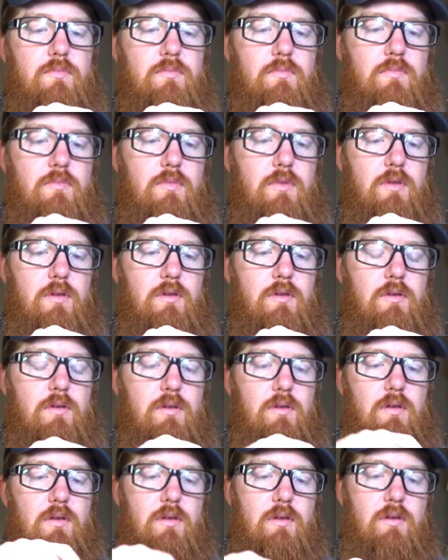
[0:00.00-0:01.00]

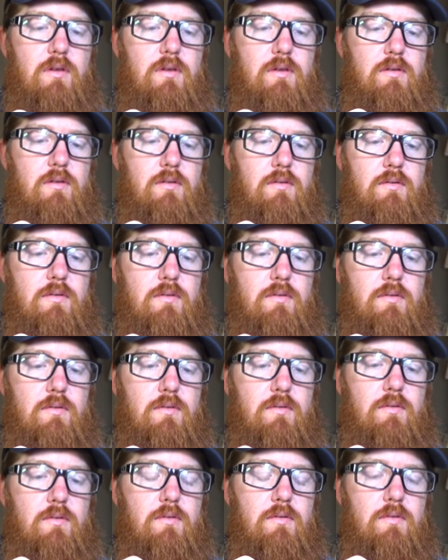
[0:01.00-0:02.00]

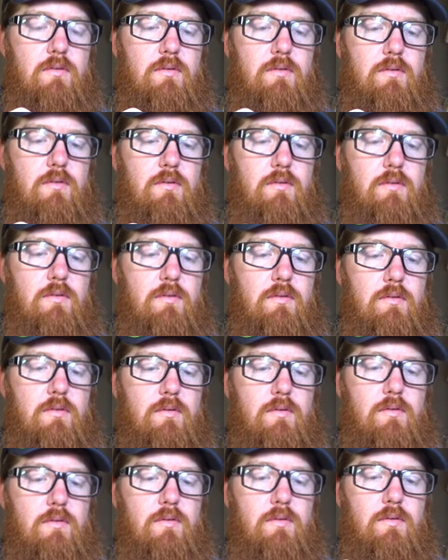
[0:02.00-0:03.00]

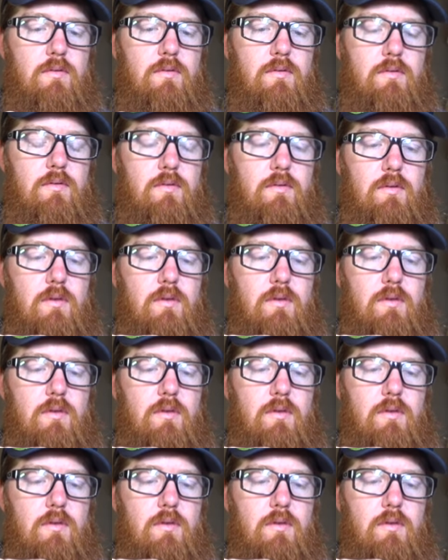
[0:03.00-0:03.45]
[no speech]